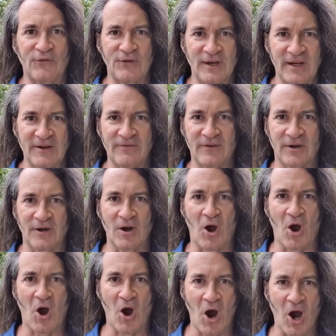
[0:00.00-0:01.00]
Stephen
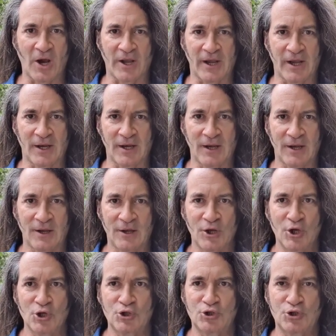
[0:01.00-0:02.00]
Hawking
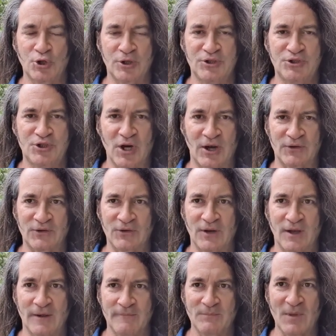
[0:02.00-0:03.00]
should just